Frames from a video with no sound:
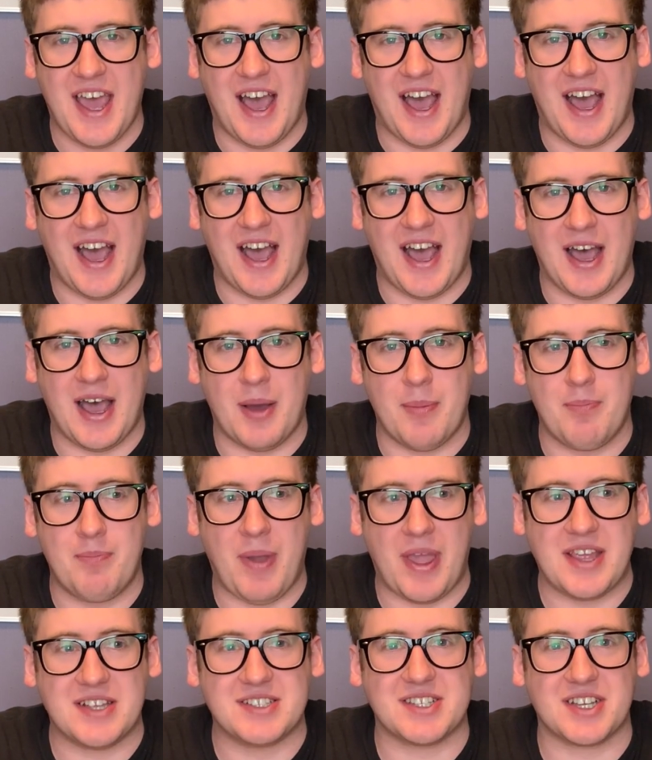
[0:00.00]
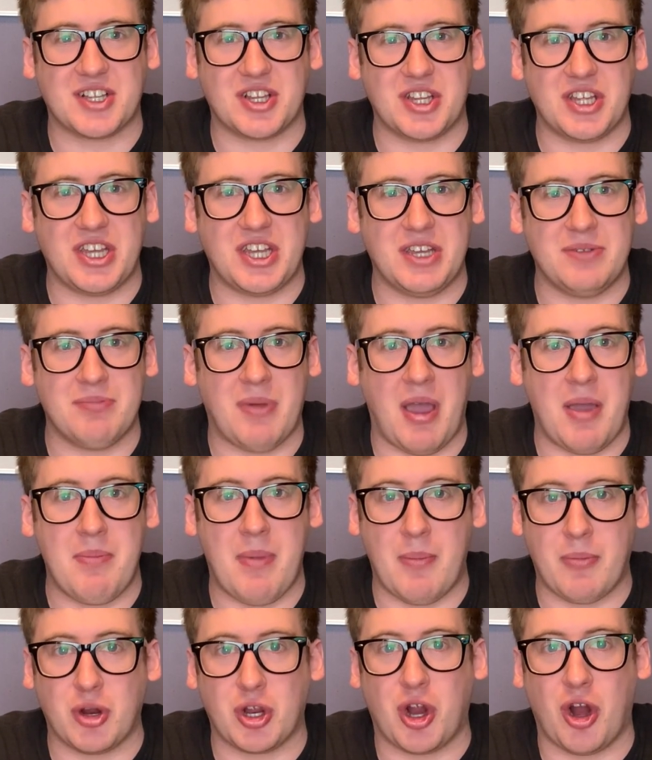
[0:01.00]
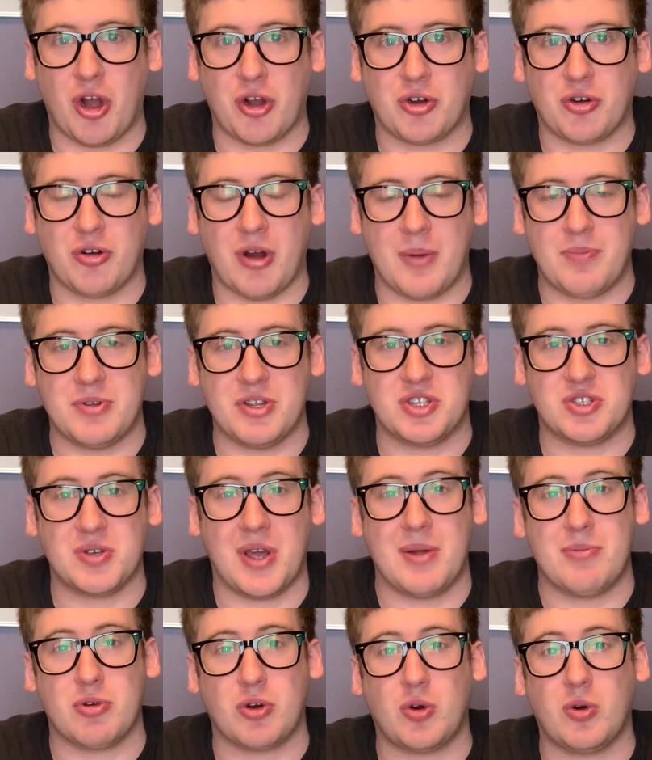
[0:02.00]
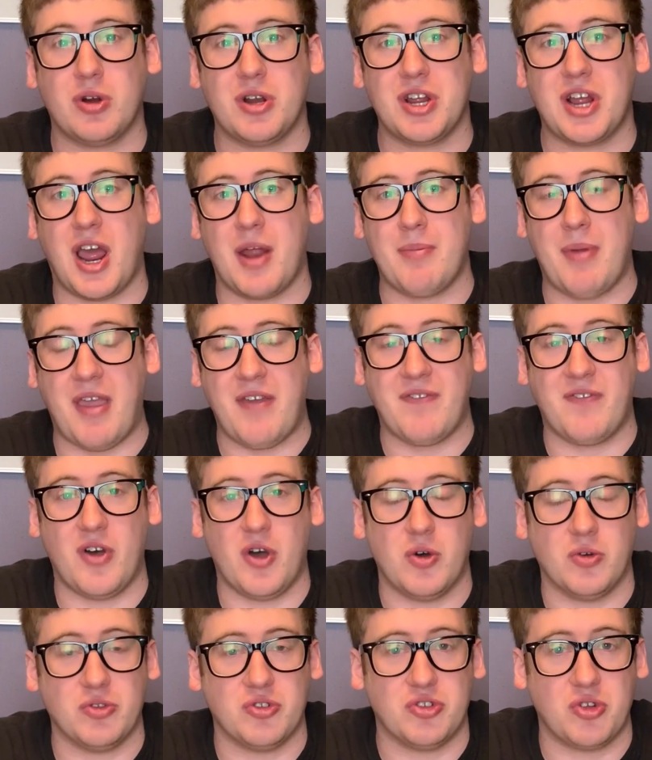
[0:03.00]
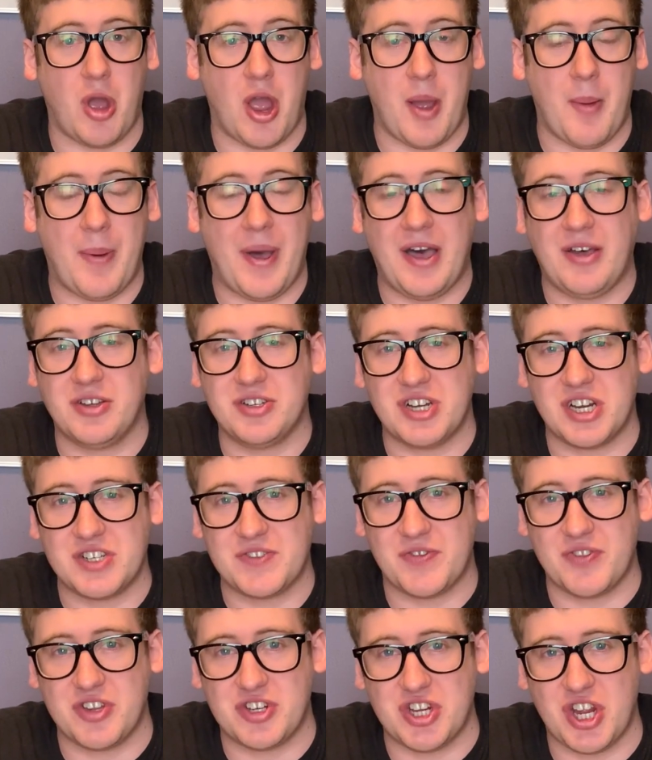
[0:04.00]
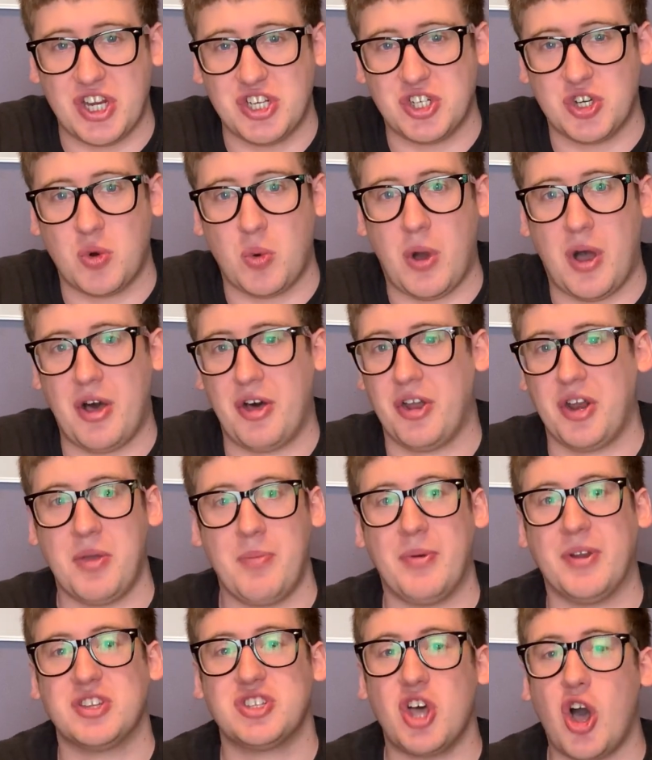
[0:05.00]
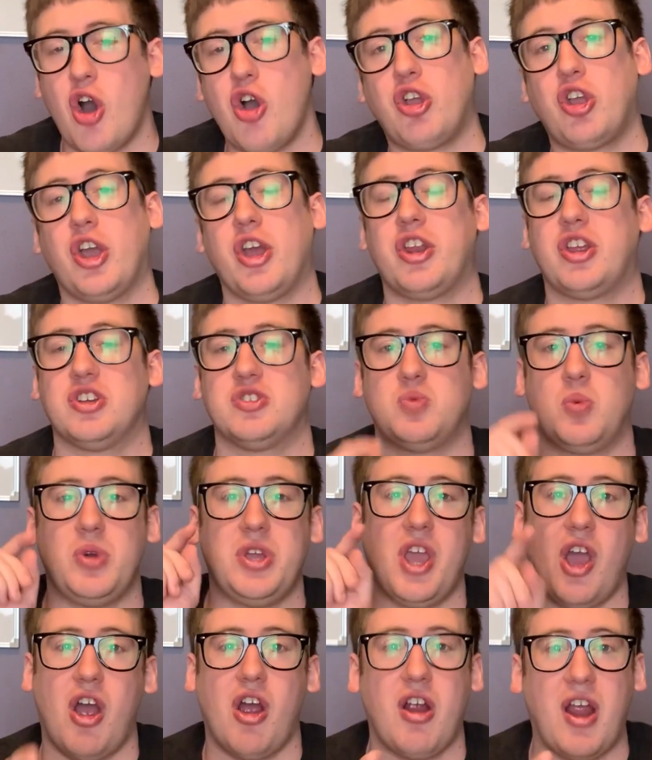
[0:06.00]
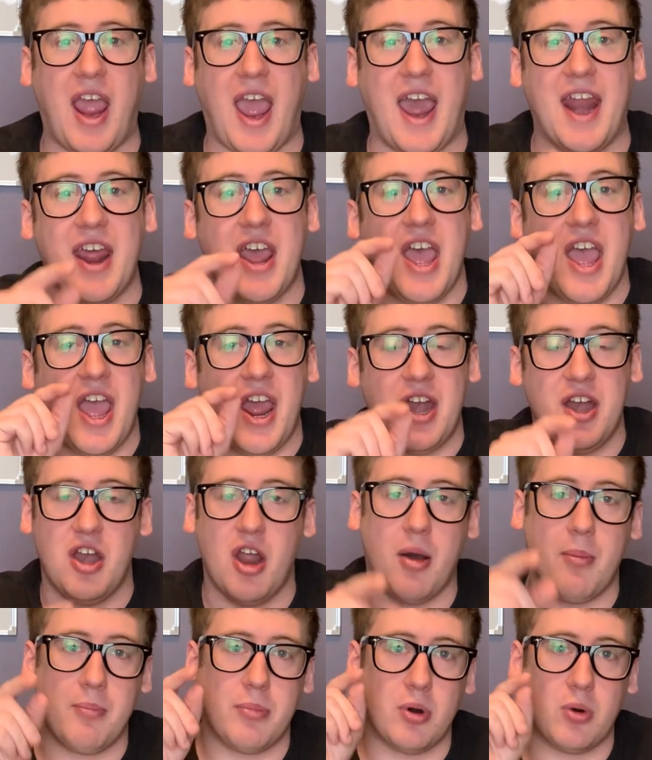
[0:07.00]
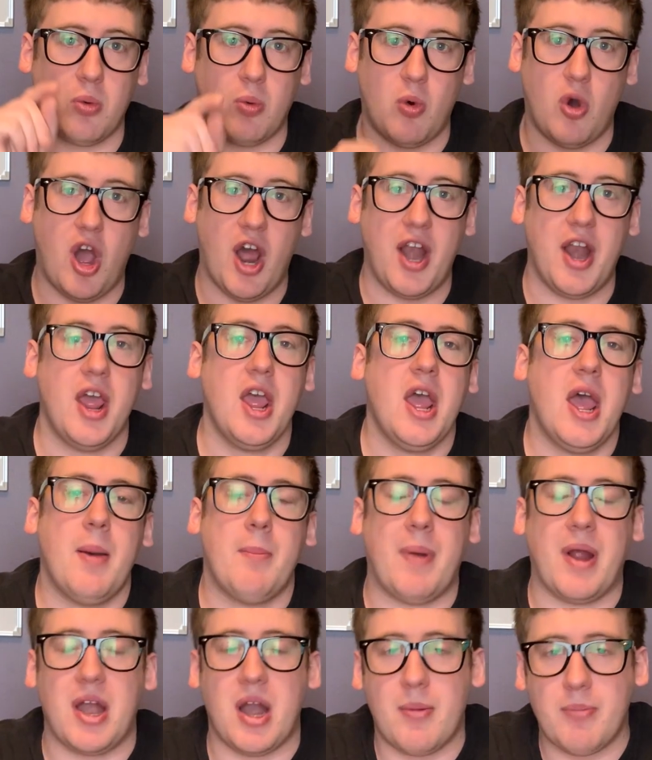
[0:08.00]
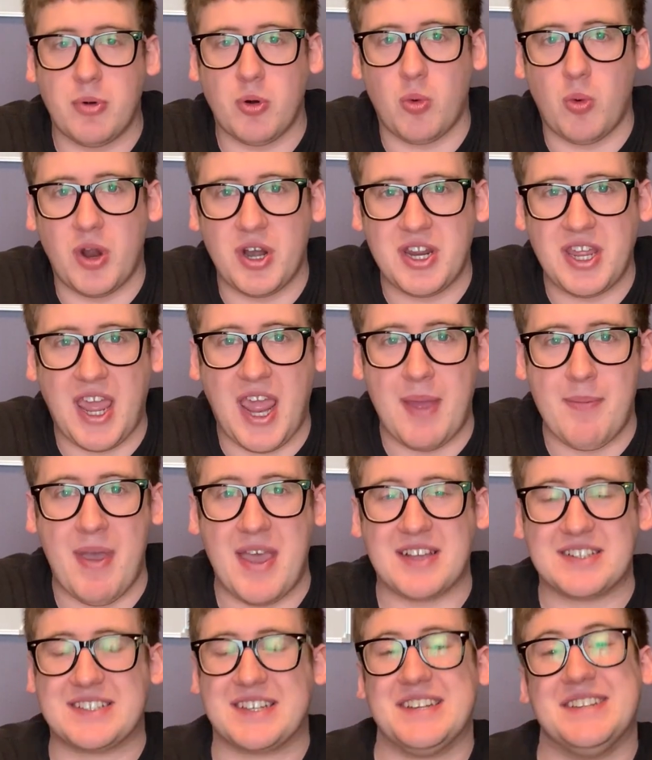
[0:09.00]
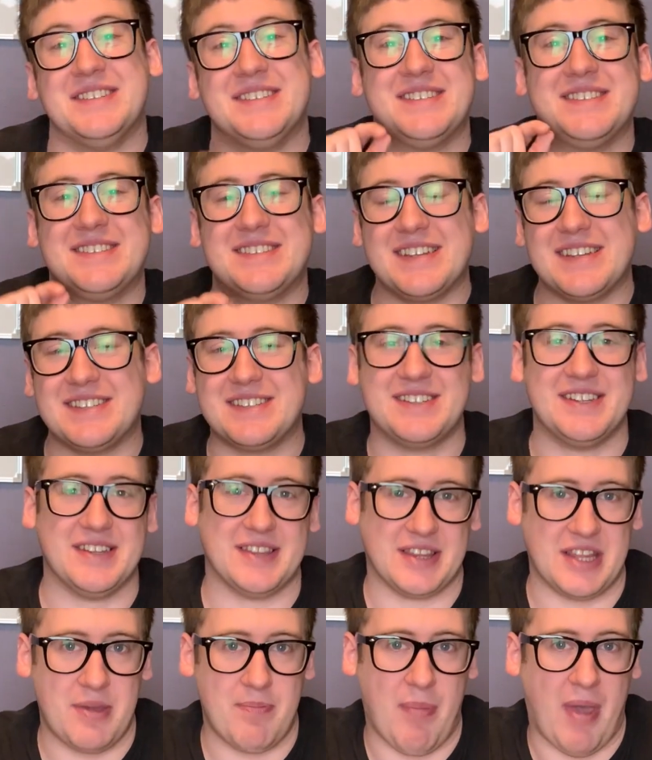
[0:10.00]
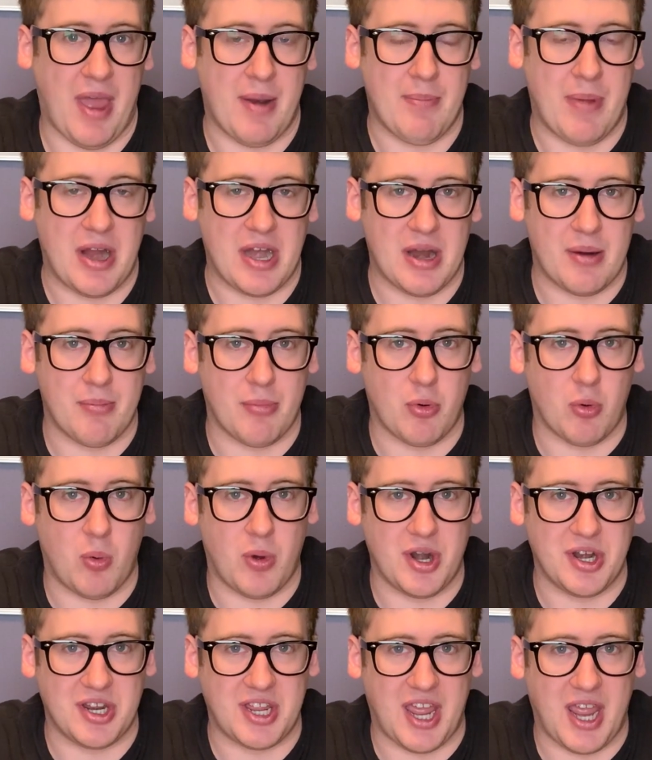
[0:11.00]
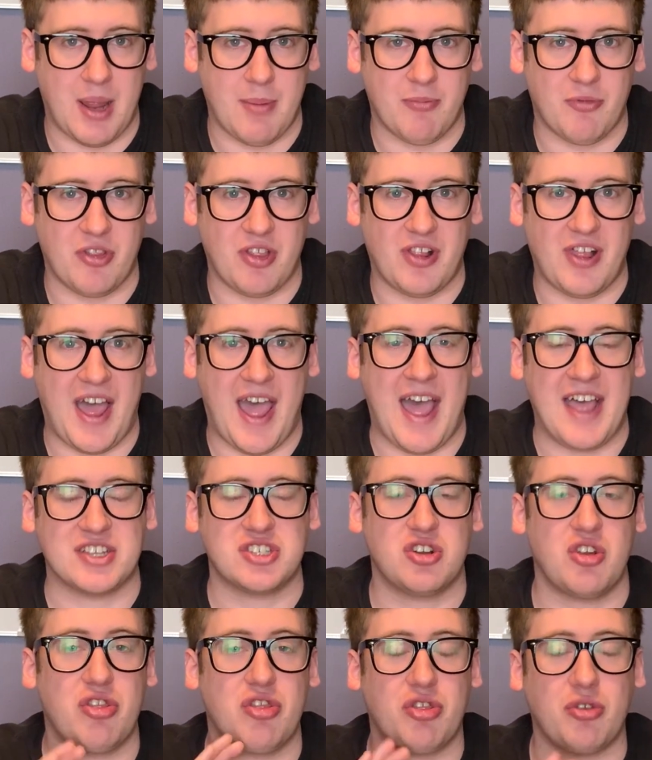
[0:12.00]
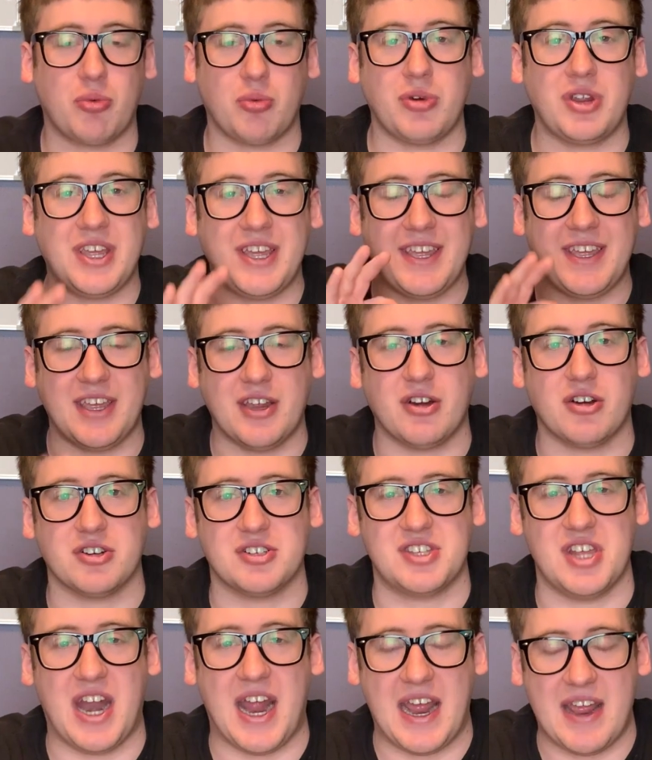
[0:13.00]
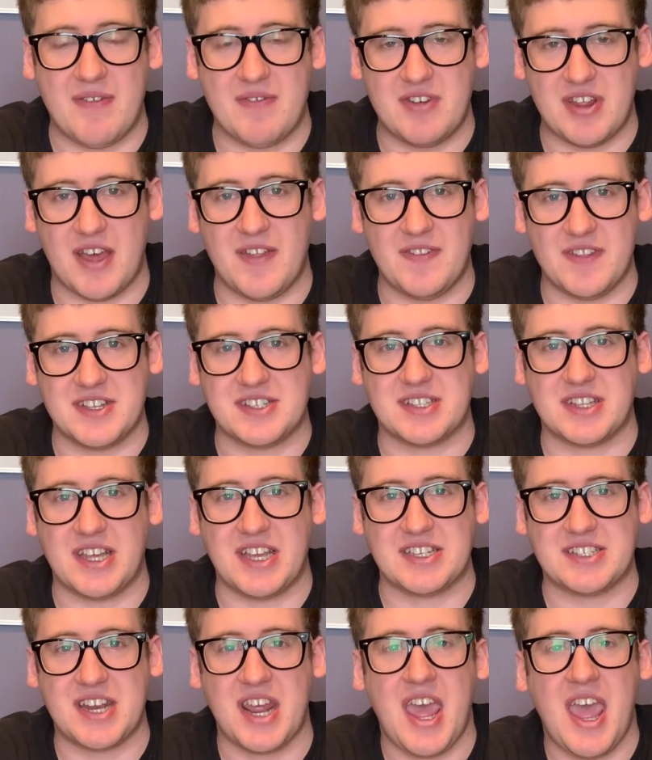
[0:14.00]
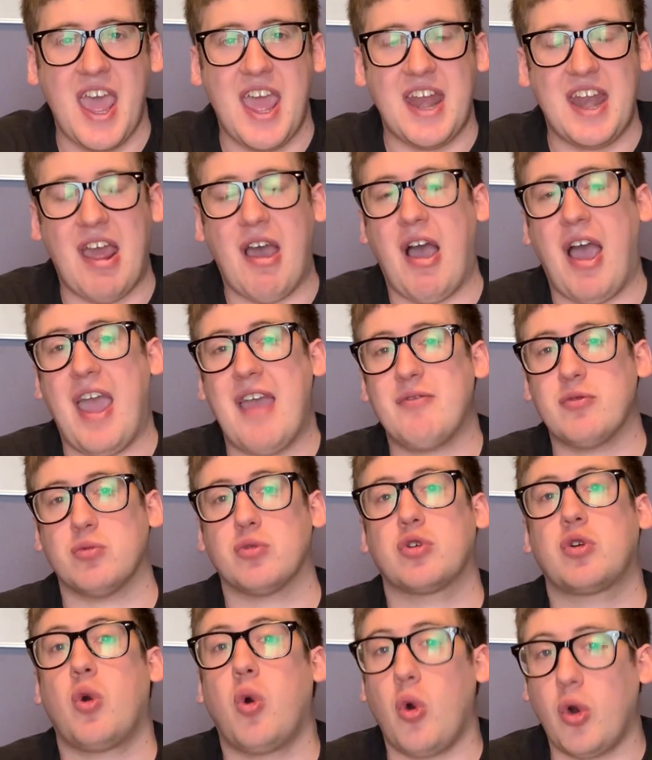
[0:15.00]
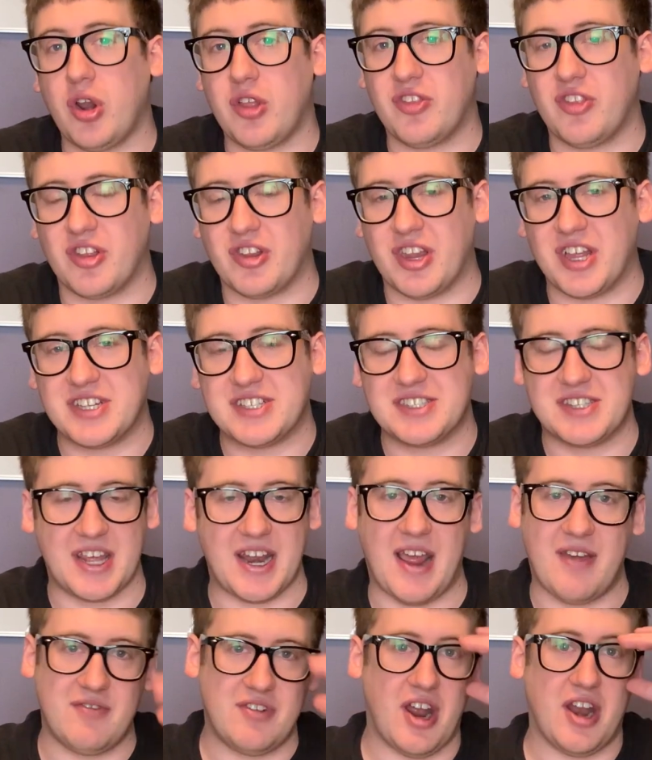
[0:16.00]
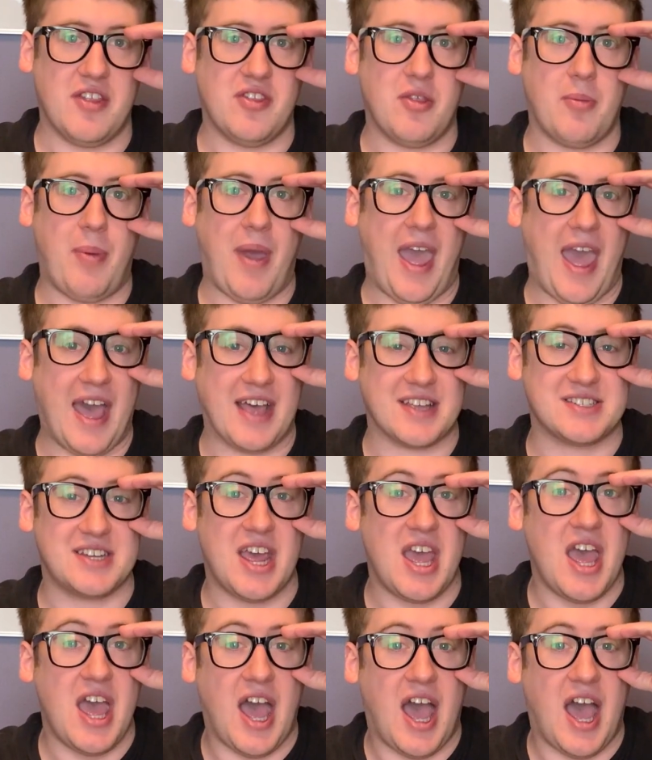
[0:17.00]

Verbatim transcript: Uh, basically, my memory card corrupted, so I'm recording on my phone. So I apologize for the change in quality, but it's all good because we are at number one. My number one game has consistently been my number one game for the last three years that I have done this list. Now, I haven't recorded the list that I've done in the past.